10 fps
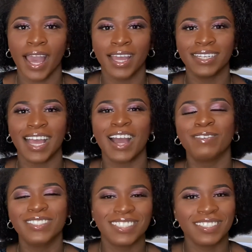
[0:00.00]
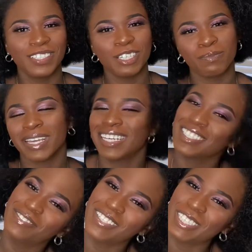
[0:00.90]
and I will see you in my
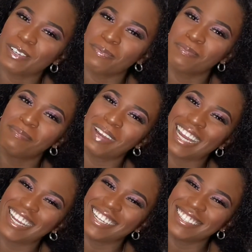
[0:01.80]
next video. Bye.